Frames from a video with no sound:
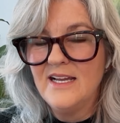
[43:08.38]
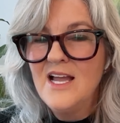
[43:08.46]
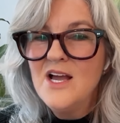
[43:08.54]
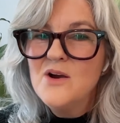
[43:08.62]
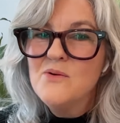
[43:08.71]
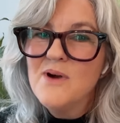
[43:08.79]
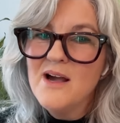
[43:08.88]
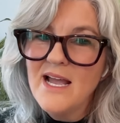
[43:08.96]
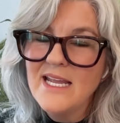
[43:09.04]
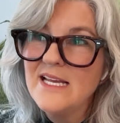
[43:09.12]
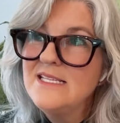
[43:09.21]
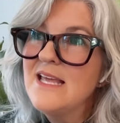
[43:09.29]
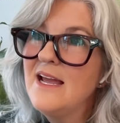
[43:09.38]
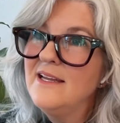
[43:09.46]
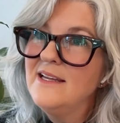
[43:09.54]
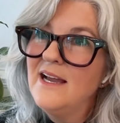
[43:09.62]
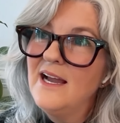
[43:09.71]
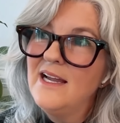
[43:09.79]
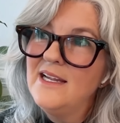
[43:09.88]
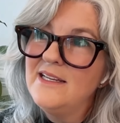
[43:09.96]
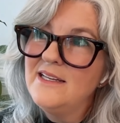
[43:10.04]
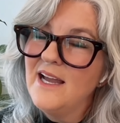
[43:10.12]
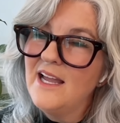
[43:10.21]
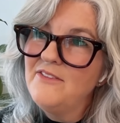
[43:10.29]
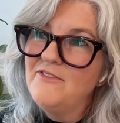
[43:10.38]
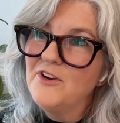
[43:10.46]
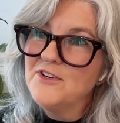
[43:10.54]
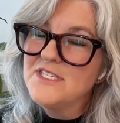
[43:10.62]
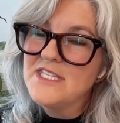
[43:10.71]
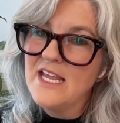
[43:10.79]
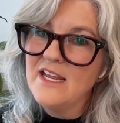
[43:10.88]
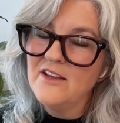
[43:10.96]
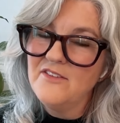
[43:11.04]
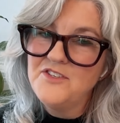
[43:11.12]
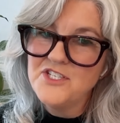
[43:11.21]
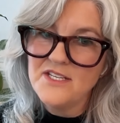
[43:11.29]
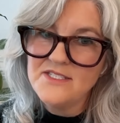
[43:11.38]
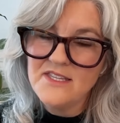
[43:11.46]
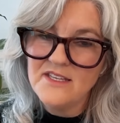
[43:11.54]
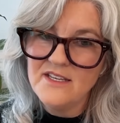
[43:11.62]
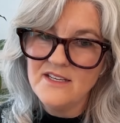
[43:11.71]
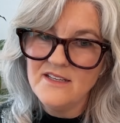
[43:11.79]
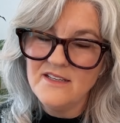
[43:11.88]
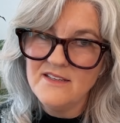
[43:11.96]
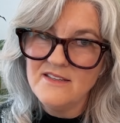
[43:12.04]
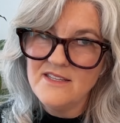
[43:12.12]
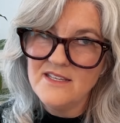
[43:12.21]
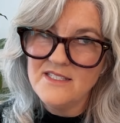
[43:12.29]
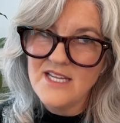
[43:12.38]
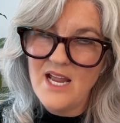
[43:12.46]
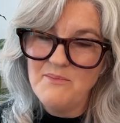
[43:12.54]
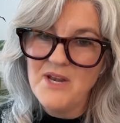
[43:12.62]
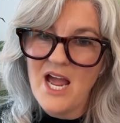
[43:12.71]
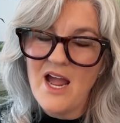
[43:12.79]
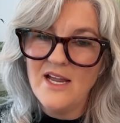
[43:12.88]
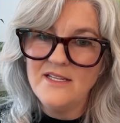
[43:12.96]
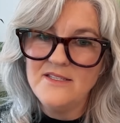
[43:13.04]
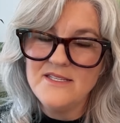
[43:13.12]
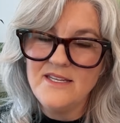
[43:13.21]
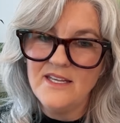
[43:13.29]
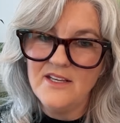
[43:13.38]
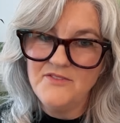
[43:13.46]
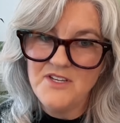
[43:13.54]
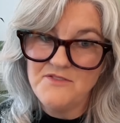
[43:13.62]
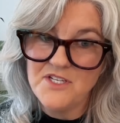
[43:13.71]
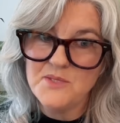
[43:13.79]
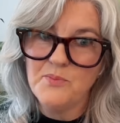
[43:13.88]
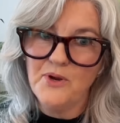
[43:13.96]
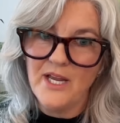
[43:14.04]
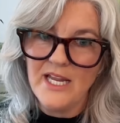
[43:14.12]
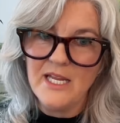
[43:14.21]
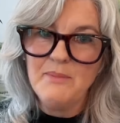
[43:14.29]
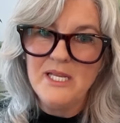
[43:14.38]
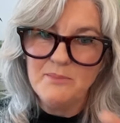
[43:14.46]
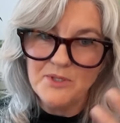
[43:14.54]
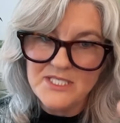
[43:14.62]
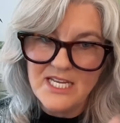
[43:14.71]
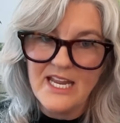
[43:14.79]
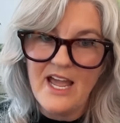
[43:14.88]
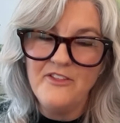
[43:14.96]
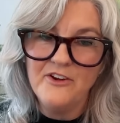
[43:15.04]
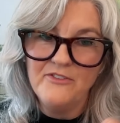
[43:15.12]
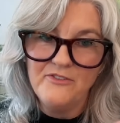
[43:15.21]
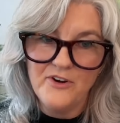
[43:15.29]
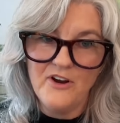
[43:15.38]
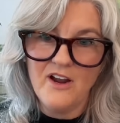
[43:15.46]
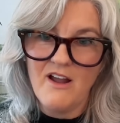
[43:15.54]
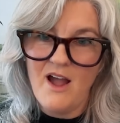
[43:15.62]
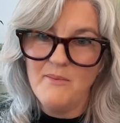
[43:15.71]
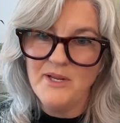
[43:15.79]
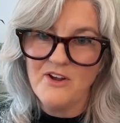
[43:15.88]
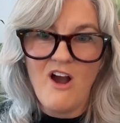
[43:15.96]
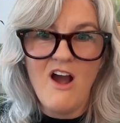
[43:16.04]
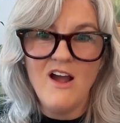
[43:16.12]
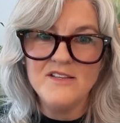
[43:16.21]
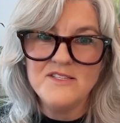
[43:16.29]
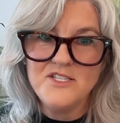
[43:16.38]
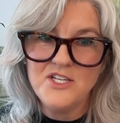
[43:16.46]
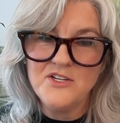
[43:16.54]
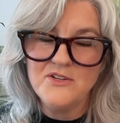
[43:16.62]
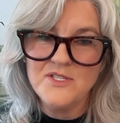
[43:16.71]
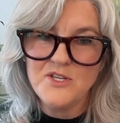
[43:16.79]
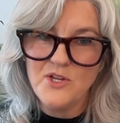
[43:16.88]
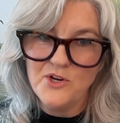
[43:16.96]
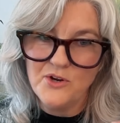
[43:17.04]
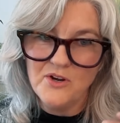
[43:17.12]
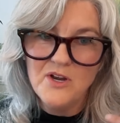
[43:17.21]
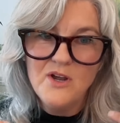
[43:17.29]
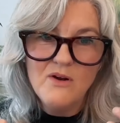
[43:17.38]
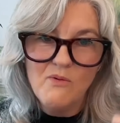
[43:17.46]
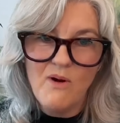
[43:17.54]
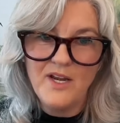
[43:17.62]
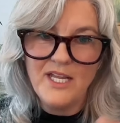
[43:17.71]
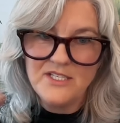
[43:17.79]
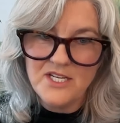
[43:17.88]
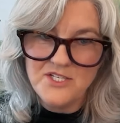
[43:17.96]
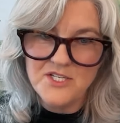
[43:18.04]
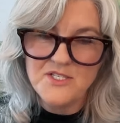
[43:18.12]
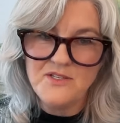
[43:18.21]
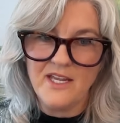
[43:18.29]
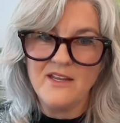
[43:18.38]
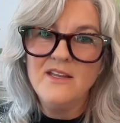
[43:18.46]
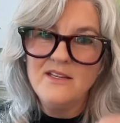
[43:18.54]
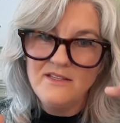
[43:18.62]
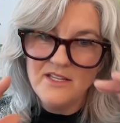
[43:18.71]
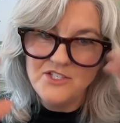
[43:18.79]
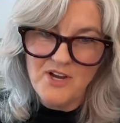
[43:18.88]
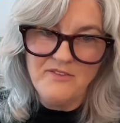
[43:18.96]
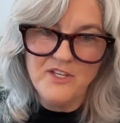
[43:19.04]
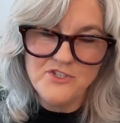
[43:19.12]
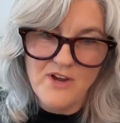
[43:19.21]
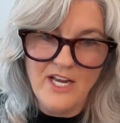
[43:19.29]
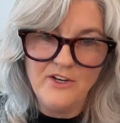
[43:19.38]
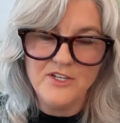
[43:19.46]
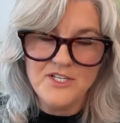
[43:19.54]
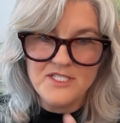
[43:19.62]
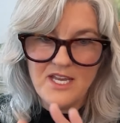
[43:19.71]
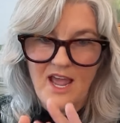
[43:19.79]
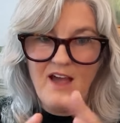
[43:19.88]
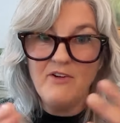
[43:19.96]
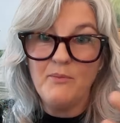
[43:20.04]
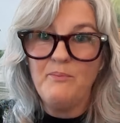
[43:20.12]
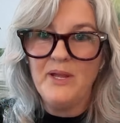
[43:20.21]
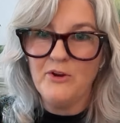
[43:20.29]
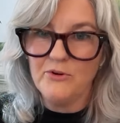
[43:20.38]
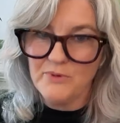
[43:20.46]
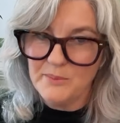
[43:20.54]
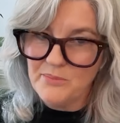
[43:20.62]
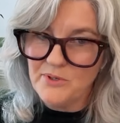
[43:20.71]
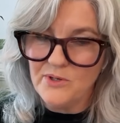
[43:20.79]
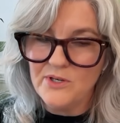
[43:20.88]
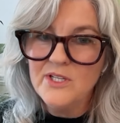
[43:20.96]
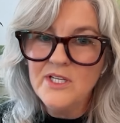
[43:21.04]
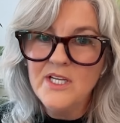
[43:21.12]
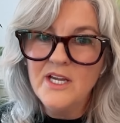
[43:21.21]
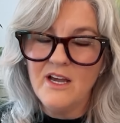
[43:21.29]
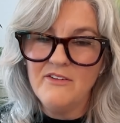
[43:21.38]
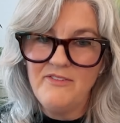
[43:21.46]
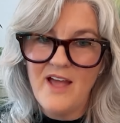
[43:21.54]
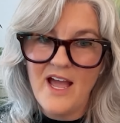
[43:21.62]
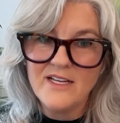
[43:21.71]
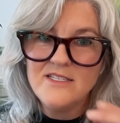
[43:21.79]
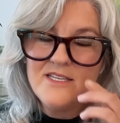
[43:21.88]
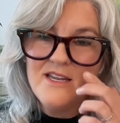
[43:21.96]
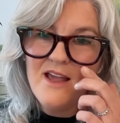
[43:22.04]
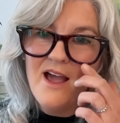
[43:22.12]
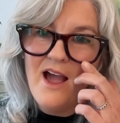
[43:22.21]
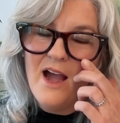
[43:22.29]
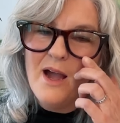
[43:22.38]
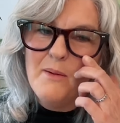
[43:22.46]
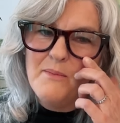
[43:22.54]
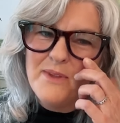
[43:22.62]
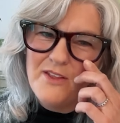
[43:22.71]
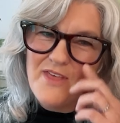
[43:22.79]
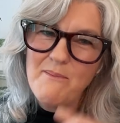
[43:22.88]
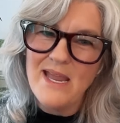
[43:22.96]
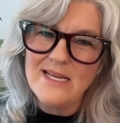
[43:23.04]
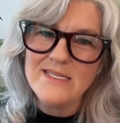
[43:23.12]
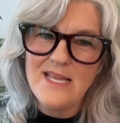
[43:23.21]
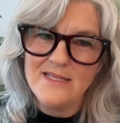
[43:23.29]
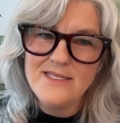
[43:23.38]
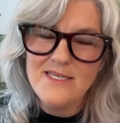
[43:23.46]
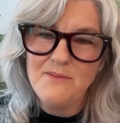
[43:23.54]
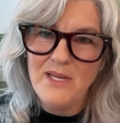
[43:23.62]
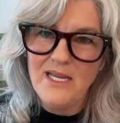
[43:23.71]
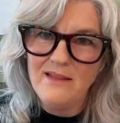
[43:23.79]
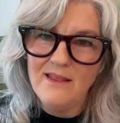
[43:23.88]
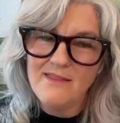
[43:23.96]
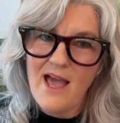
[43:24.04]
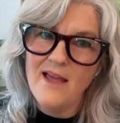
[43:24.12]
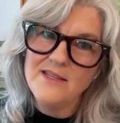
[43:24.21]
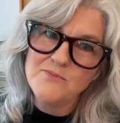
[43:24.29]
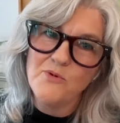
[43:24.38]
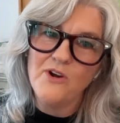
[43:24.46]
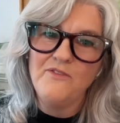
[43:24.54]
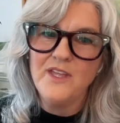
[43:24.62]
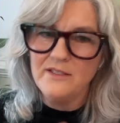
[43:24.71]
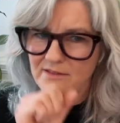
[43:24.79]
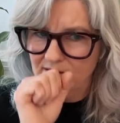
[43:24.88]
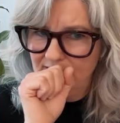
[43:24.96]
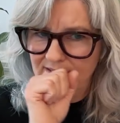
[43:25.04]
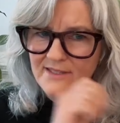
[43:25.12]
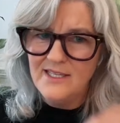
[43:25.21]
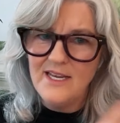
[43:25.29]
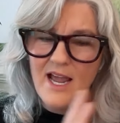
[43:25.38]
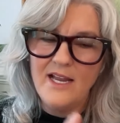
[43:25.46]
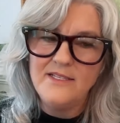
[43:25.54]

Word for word: yeah well i guess I, I i first think of just the the type nines gift of just bringing people together for a common cause too so you're wanting to just like the train the trainer just to have a bigger ripple effect um, you know, that makes sense to me that that's more of the,